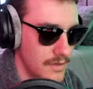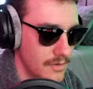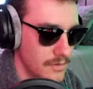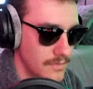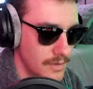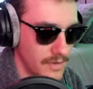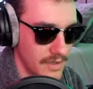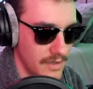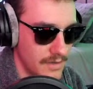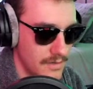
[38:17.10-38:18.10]
know,
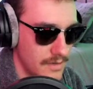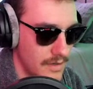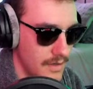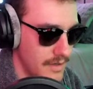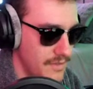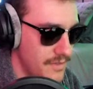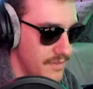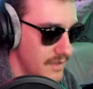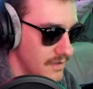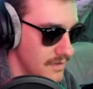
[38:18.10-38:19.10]
okay. I
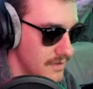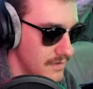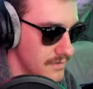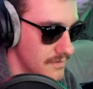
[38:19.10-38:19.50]
think...